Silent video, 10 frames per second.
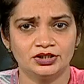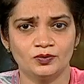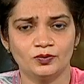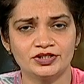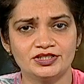Now,
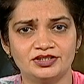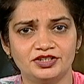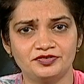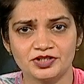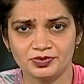what is the
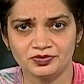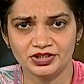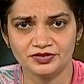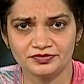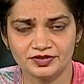difference
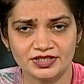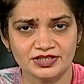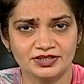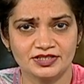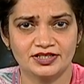between the first
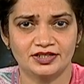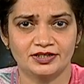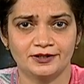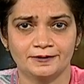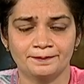and the
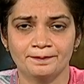second?